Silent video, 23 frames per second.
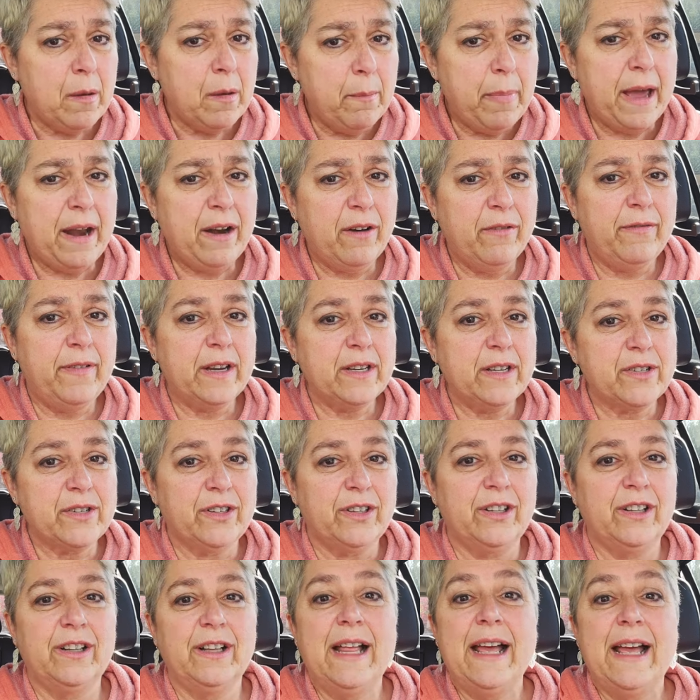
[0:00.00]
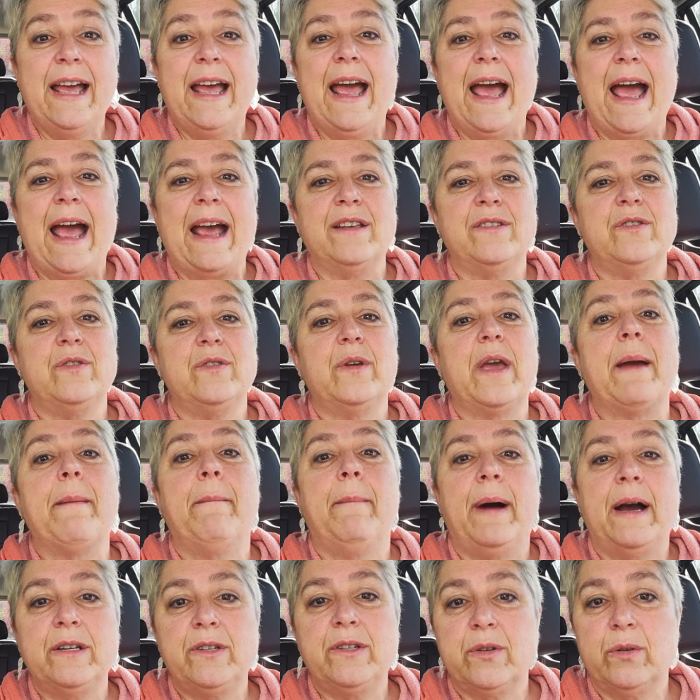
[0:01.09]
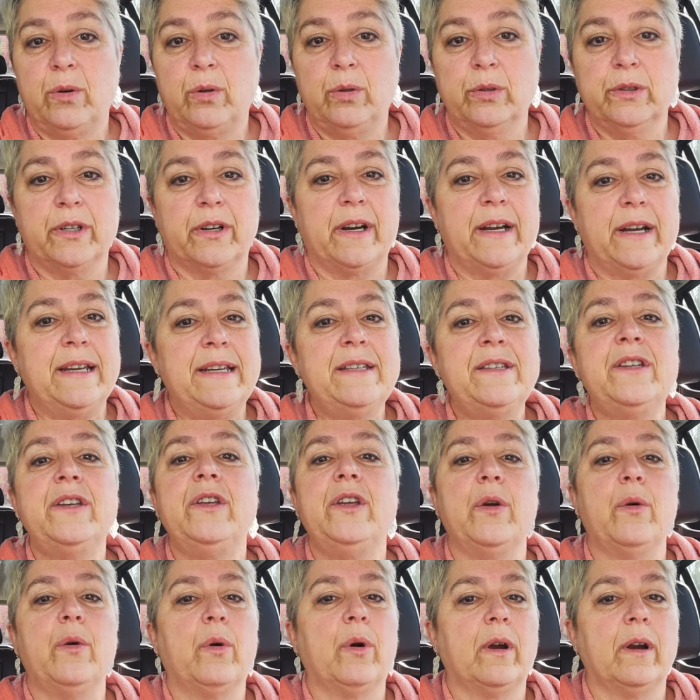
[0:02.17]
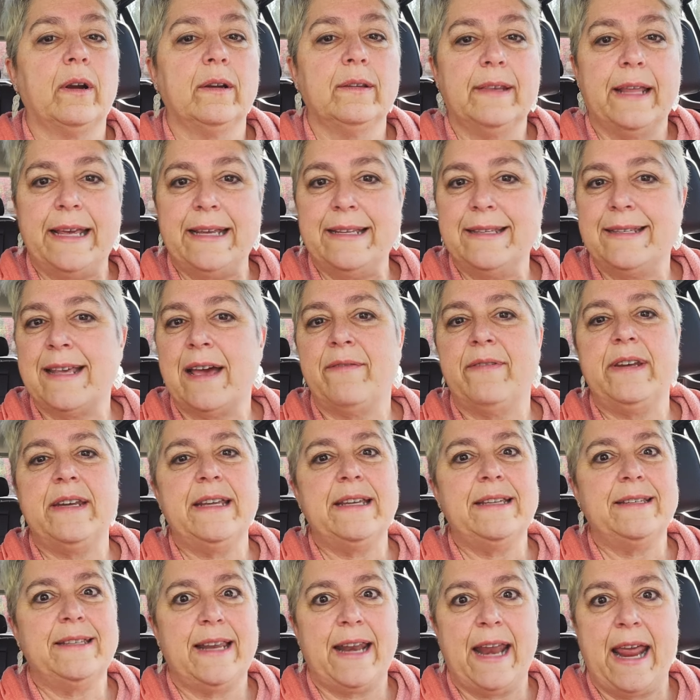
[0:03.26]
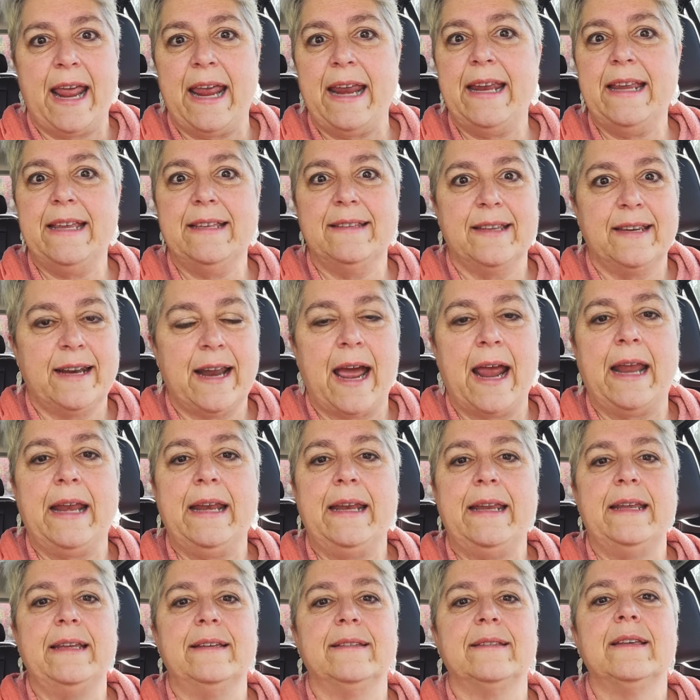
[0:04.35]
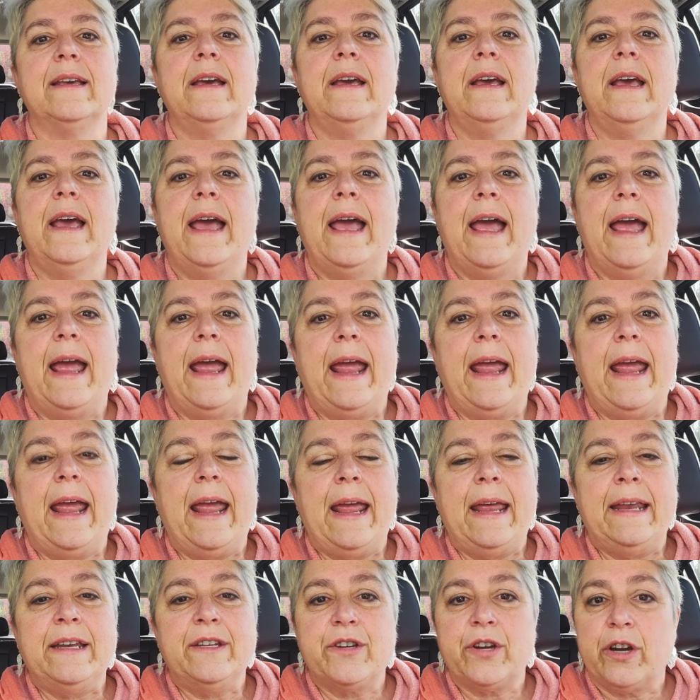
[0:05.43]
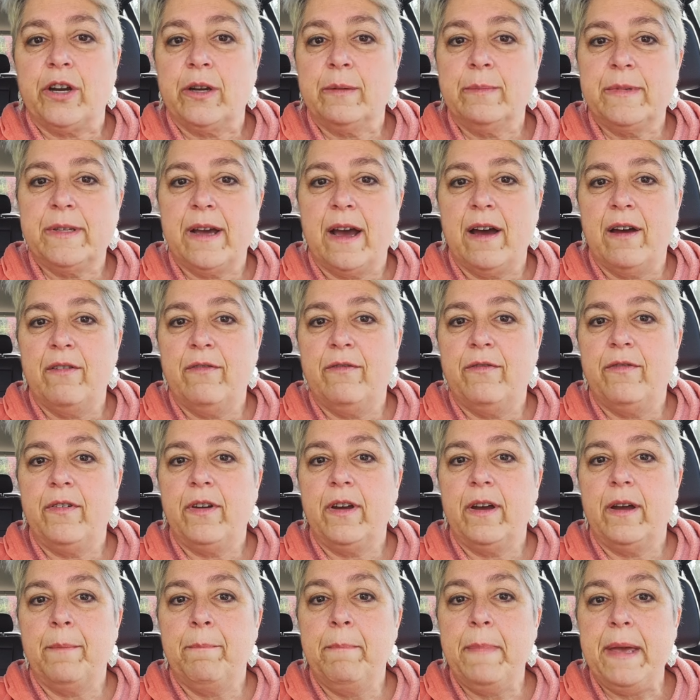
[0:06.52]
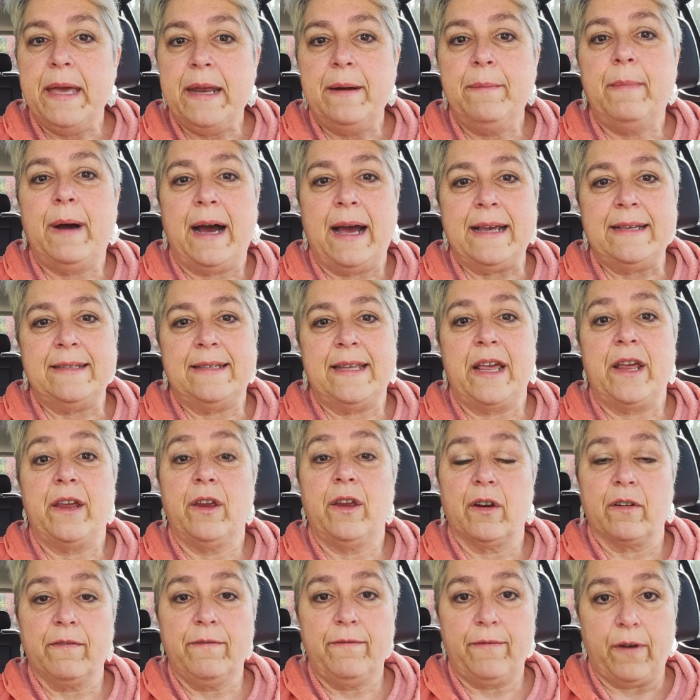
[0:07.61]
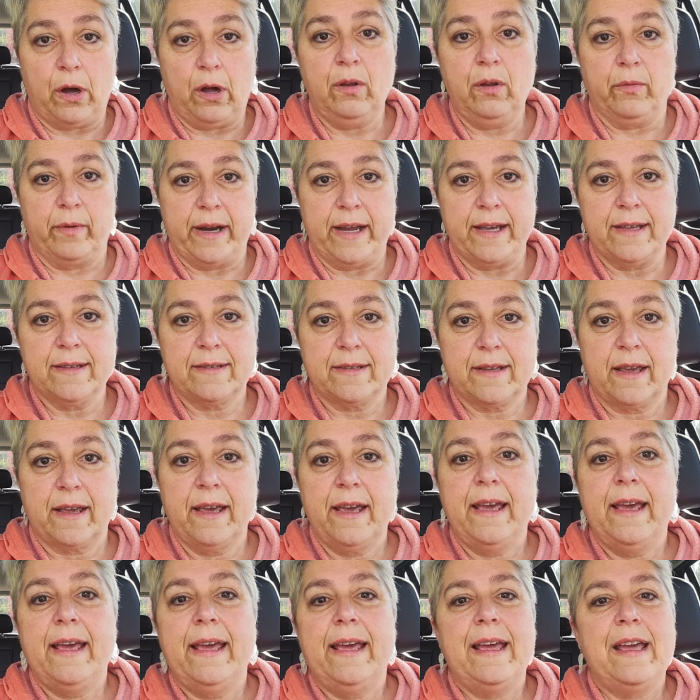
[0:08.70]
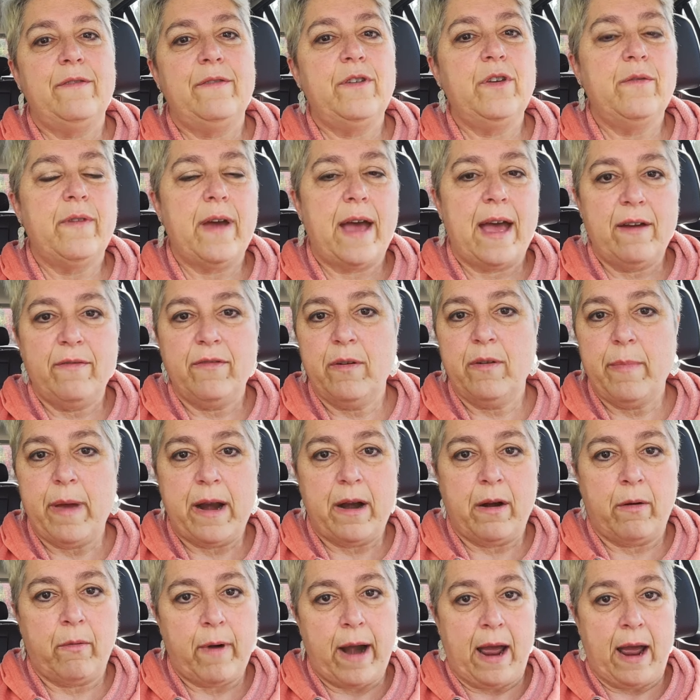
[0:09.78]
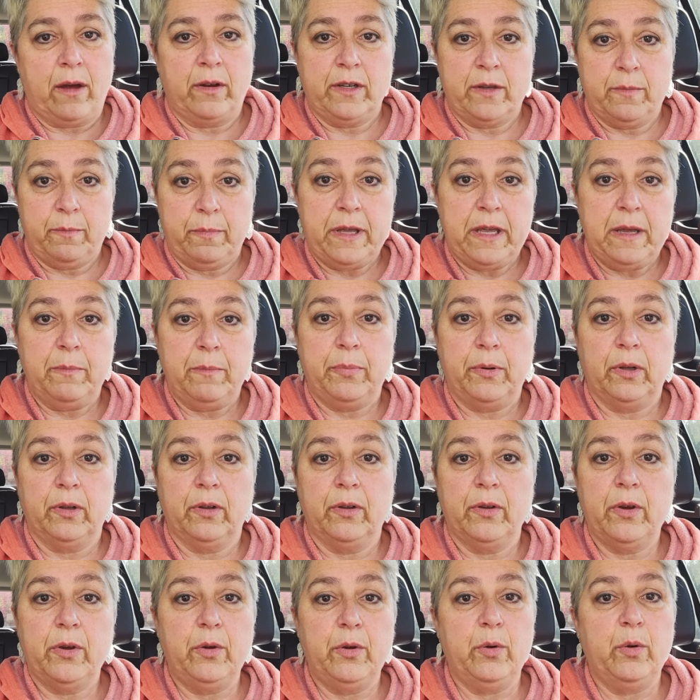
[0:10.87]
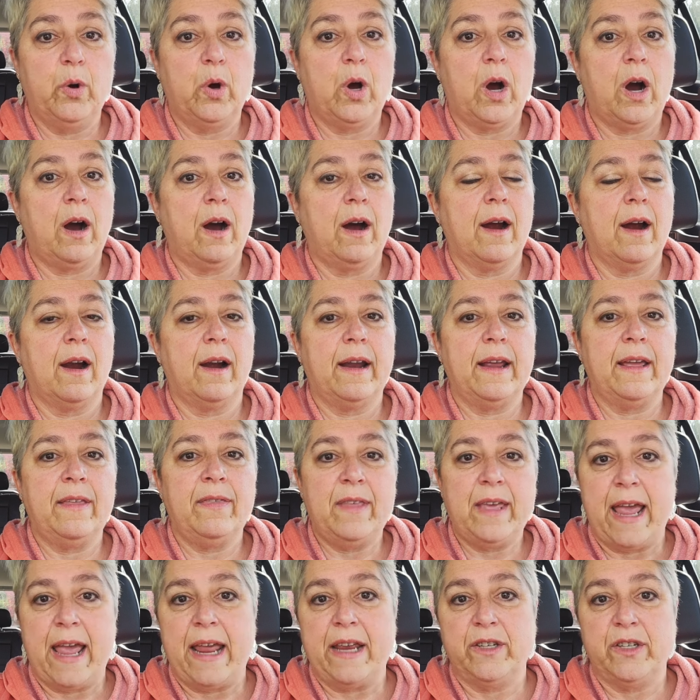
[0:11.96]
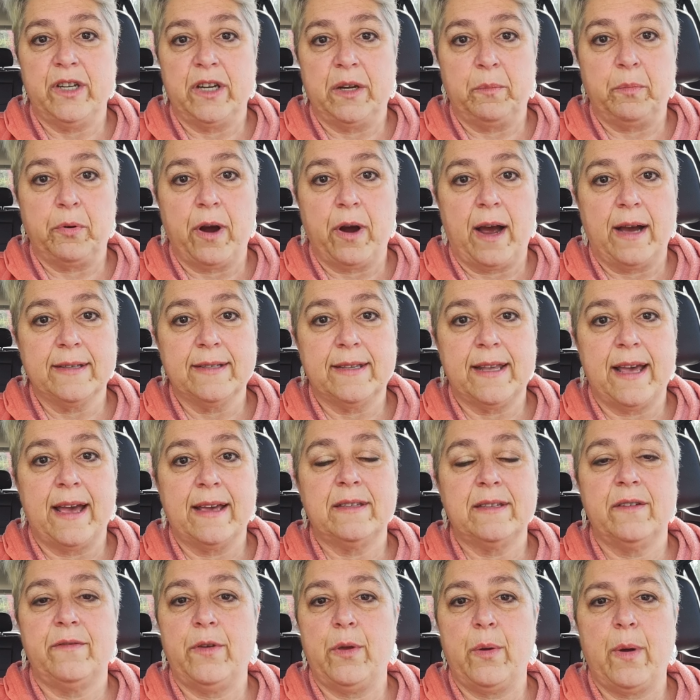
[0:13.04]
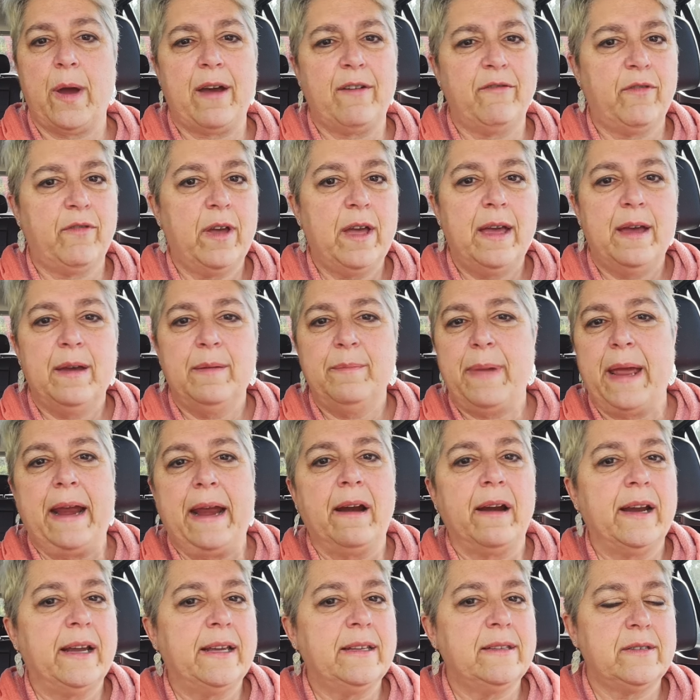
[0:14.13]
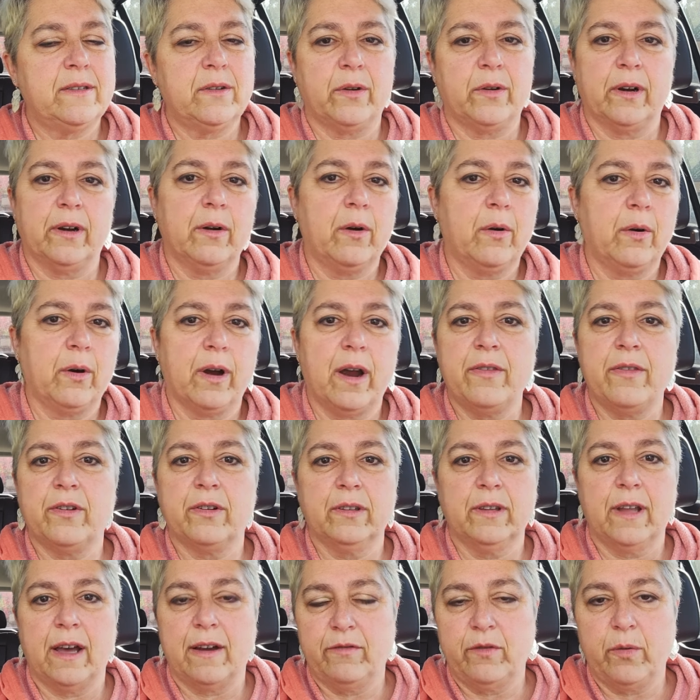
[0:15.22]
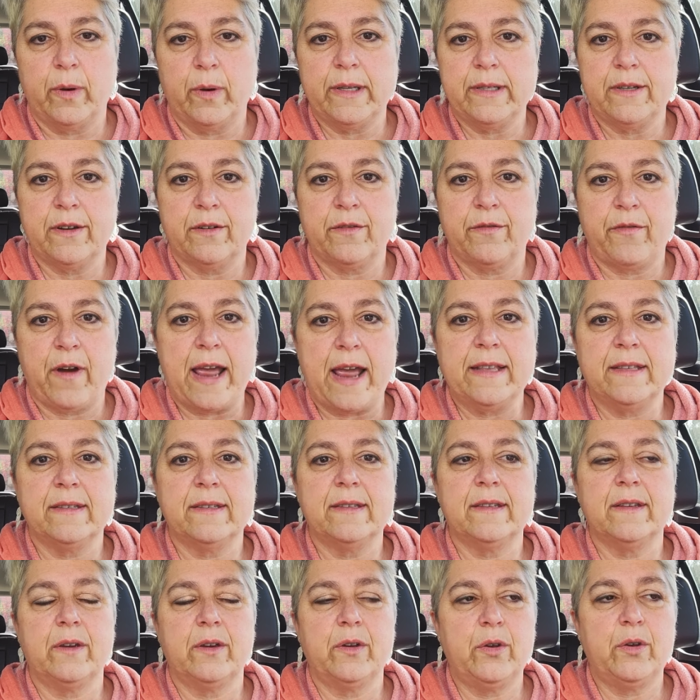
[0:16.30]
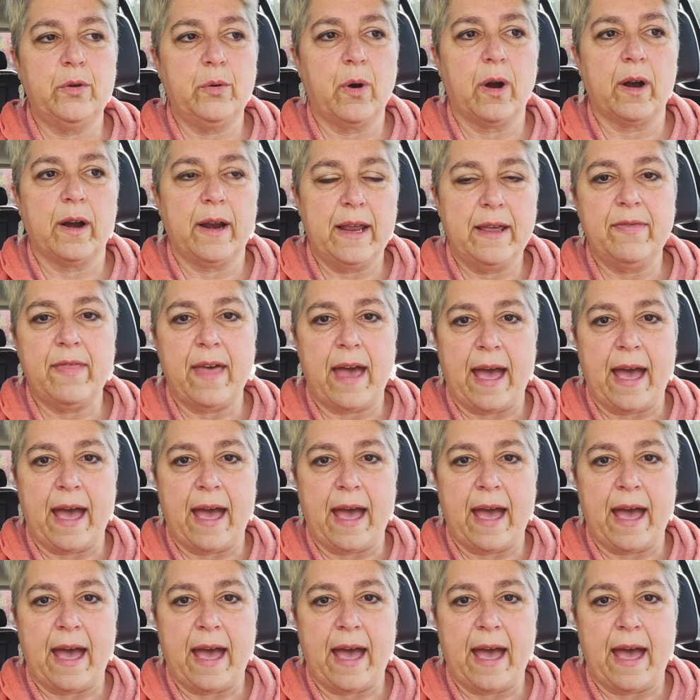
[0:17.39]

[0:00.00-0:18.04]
beneficial as you get much older into your late 70s and 80s and 90s in terms of minimizing your fall risk. If you've ever been around people who are in the aging process, if you have parents or other loved ones or friends who are in